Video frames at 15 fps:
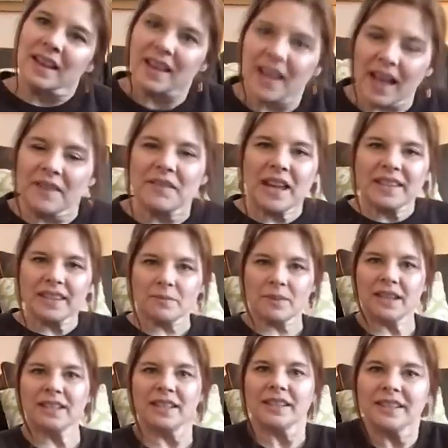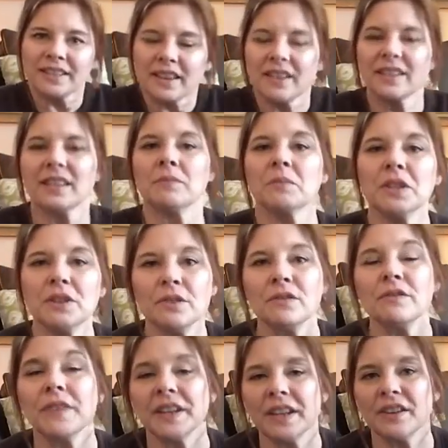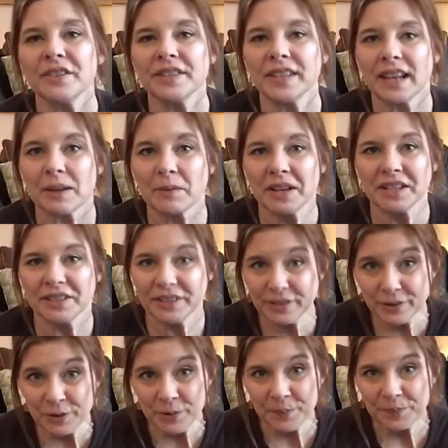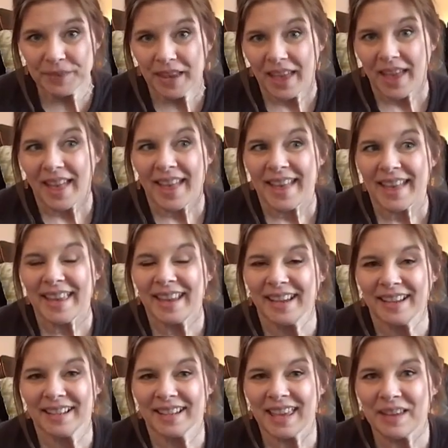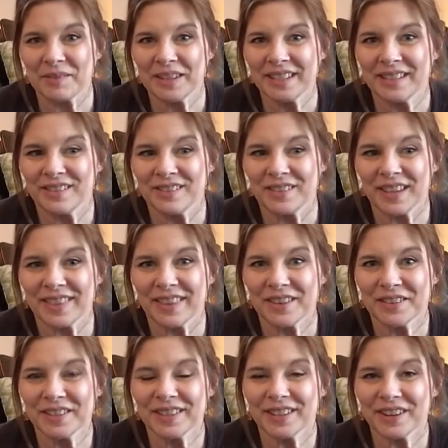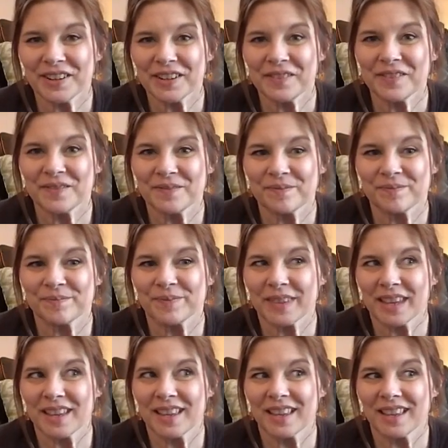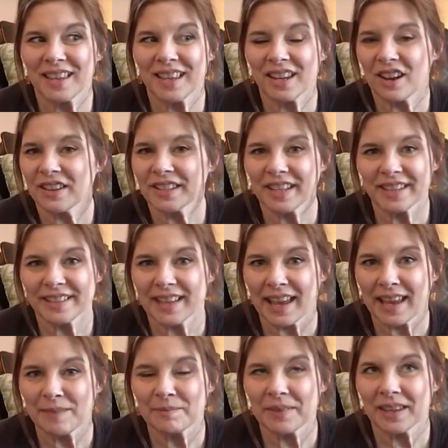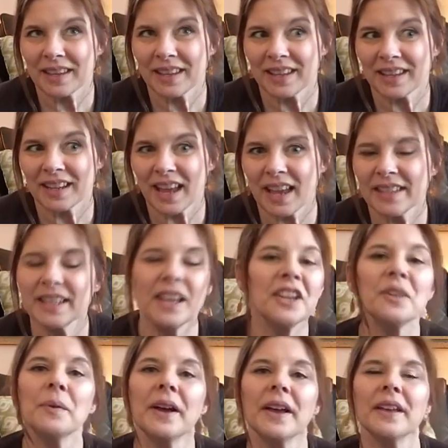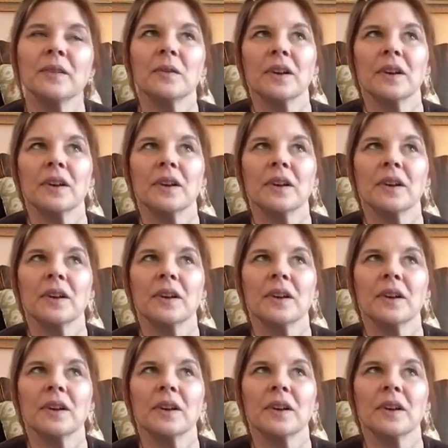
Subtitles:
I've got some ideas on some new videos that I wanna do, and I can't wait to get those started. It all takes time, and I tell you what,